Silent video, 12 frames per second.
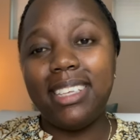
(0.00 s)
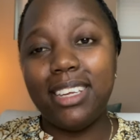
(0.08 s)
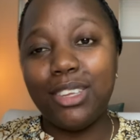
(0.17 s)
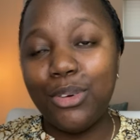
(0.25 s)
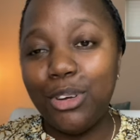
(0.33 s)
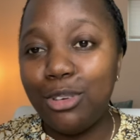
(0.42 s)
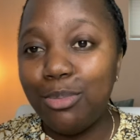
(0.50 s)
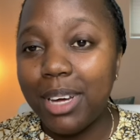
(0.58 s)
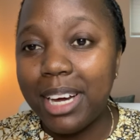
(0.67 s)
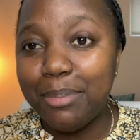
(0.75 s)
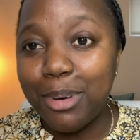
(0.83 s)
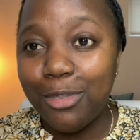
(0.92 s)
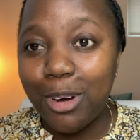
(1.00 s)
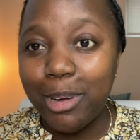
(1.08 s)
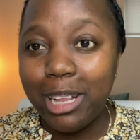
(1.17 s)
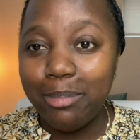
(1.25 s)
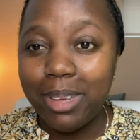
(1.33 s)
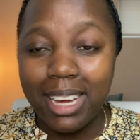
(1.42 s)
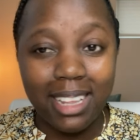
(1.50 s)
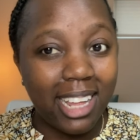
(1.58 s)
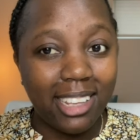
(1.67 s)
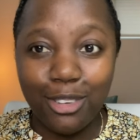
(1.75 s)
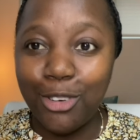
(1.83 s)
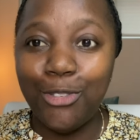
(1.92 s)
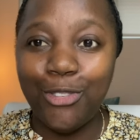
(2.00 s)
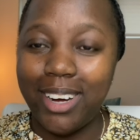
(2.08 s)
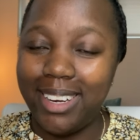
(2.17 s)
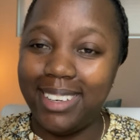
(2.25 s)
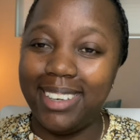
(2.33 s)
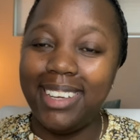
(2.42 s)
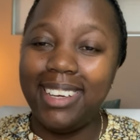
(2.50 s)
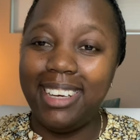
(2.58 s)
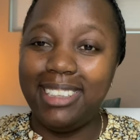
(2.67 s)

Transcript: It's just going to become overwhelming, and that's not fun.